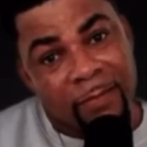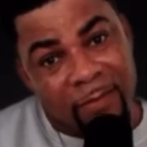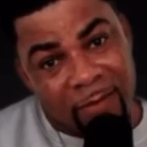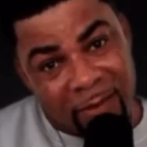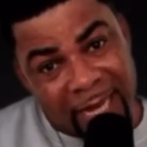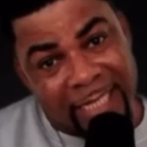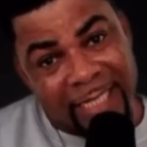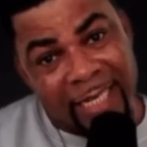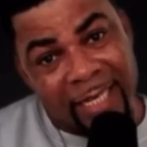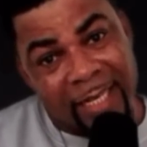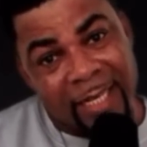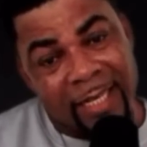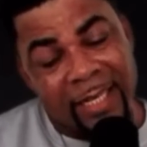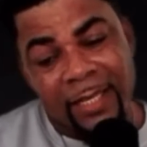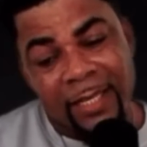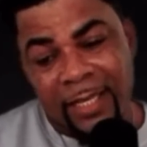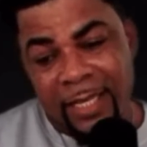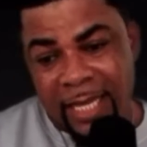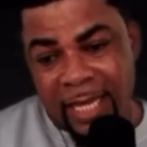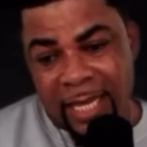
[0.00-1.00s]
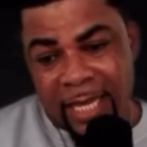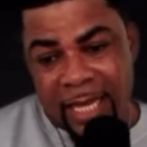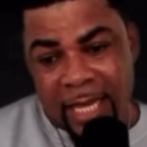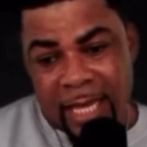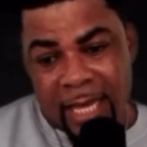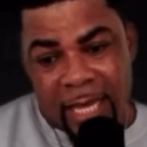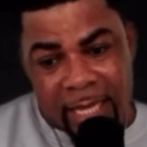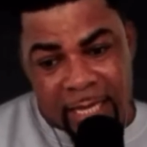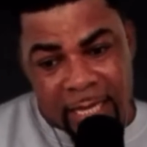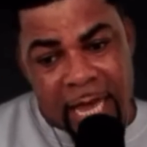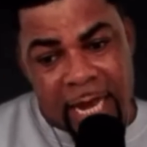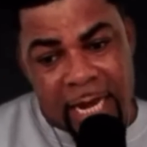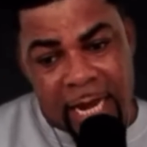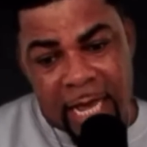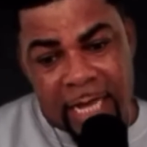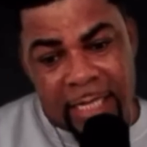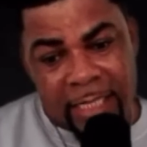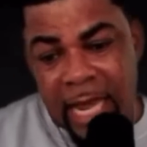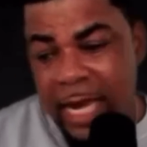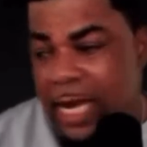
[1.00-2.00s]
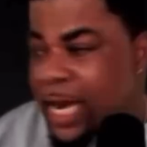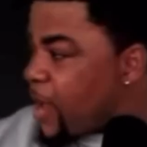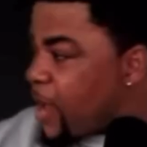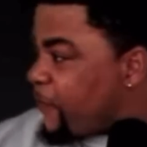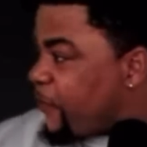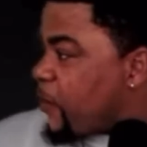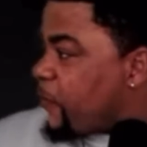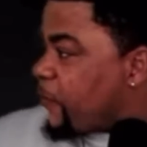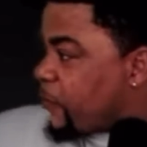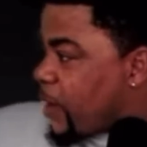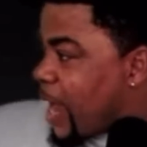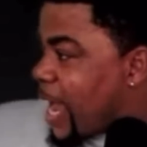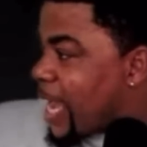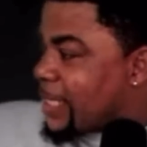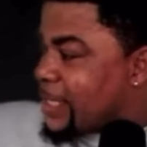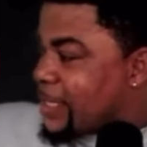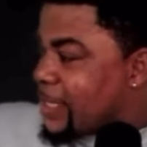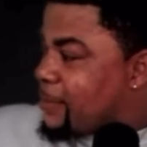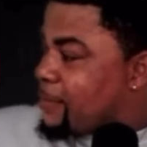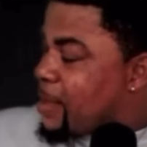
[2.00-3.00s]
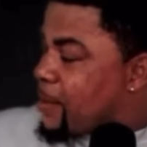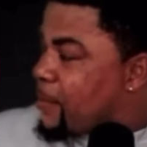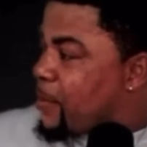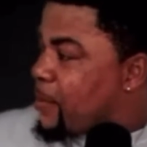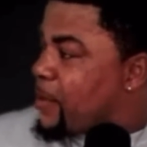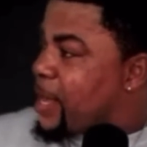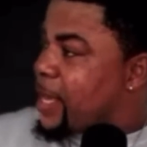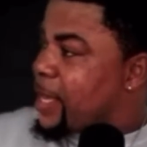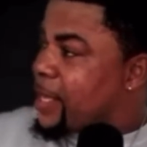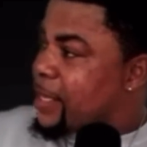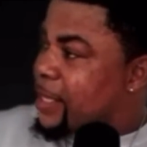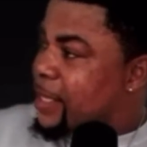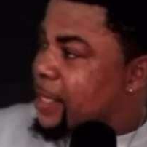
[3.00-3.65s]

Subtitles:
wati ene it's na 4th right I mean